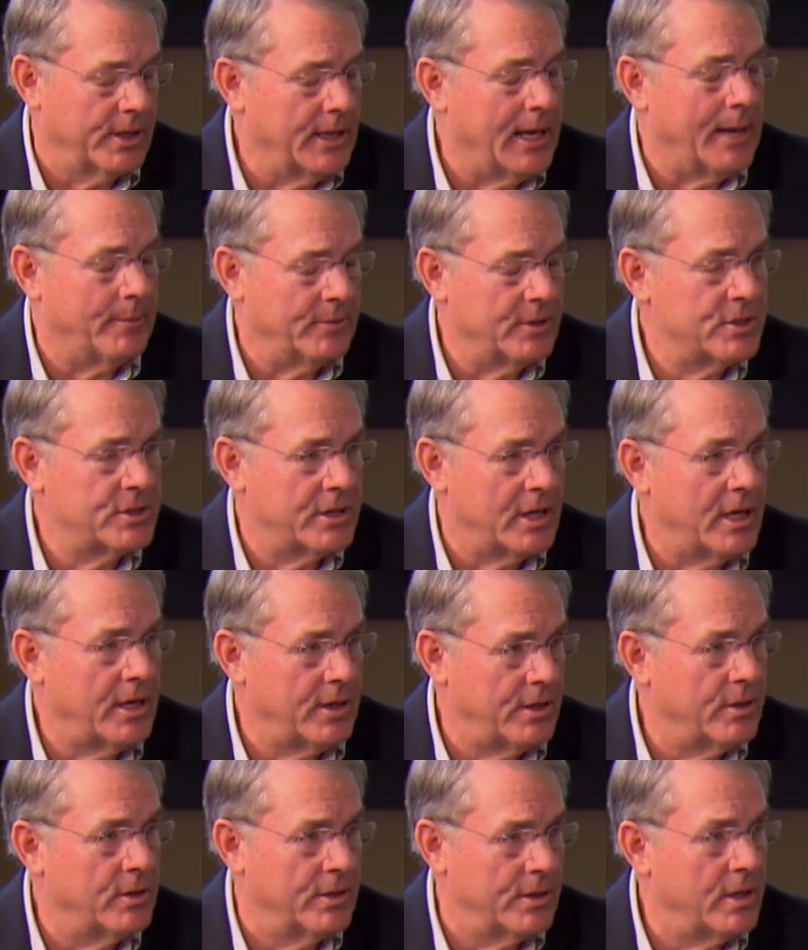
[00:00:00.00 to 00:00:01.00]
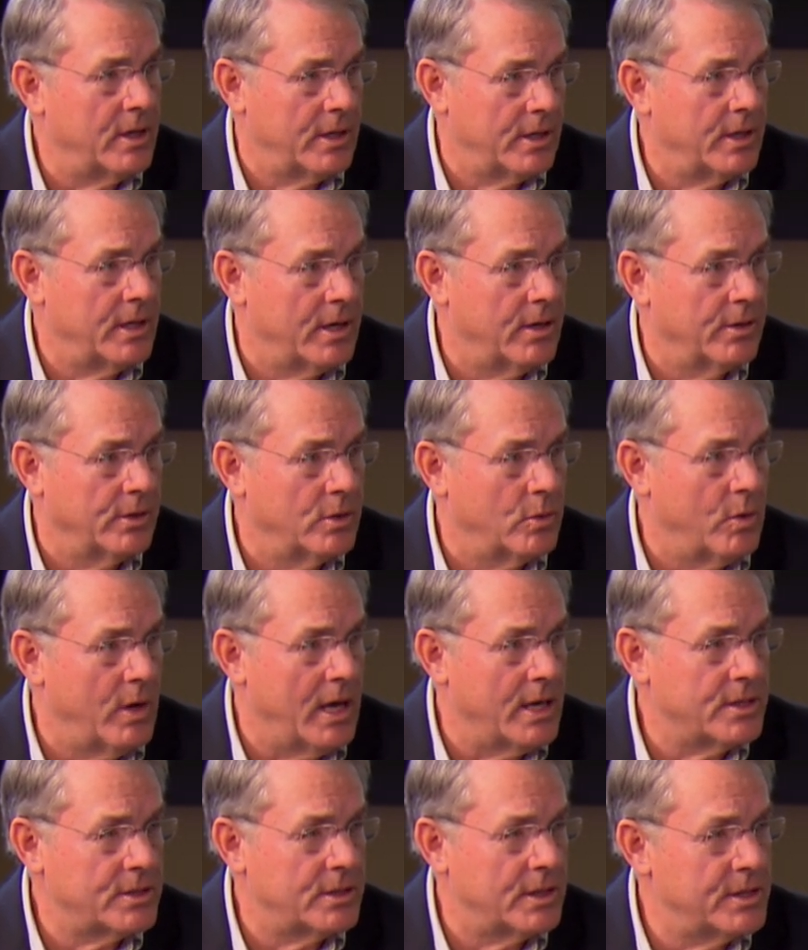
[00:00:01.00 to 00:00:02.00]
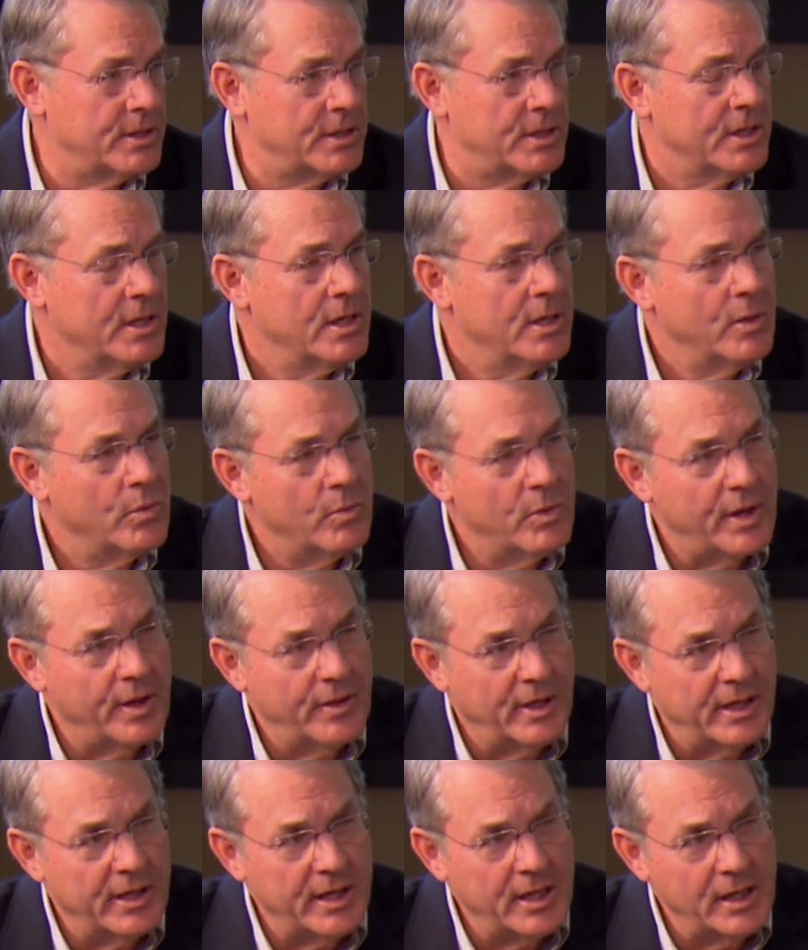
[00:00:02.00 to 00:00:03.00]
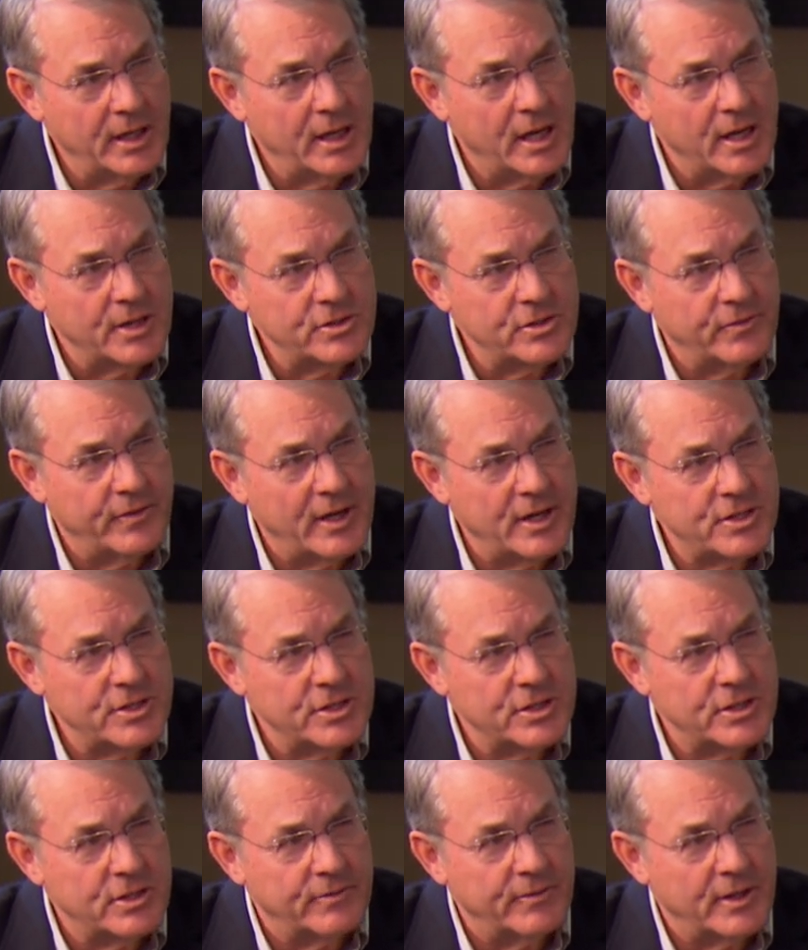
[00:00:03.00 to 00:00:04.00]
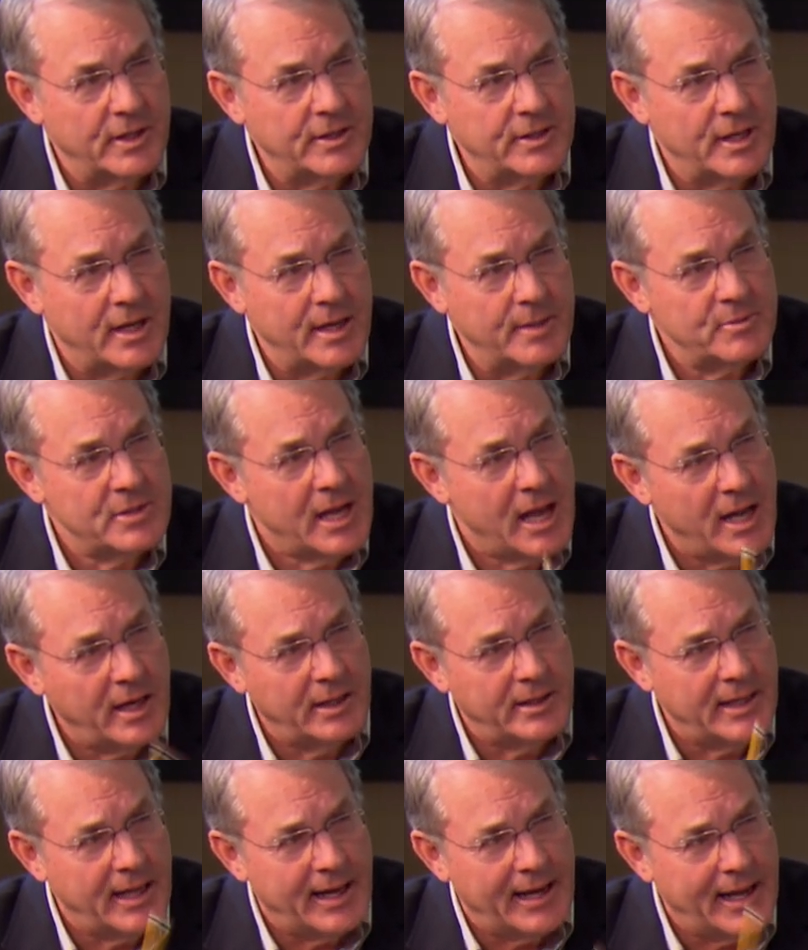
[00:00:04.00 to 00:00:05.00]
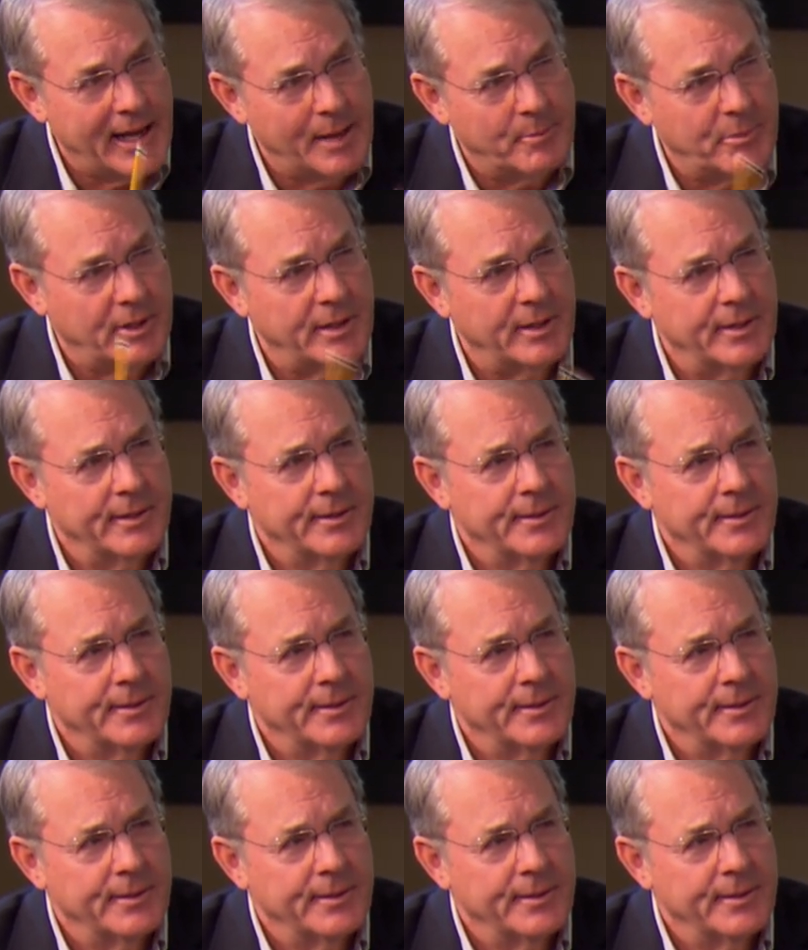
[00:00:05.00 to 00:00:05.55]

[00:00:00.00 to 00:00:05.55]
adopted state, you're here in the West as one of the leading conservationists of our times. How did that happen?